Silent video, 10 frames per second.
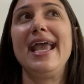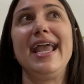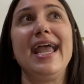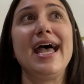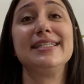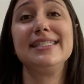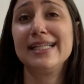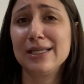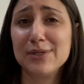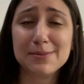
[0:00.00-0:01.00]
and
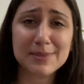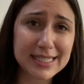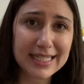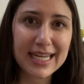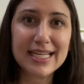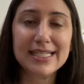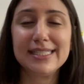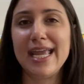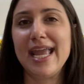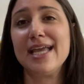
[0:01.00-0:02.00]
dealing with some
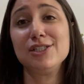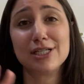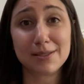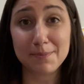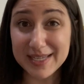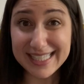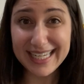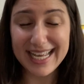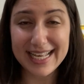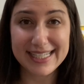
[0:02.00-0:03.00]
sickness and just some
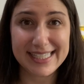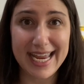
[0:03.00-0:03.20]
busyness,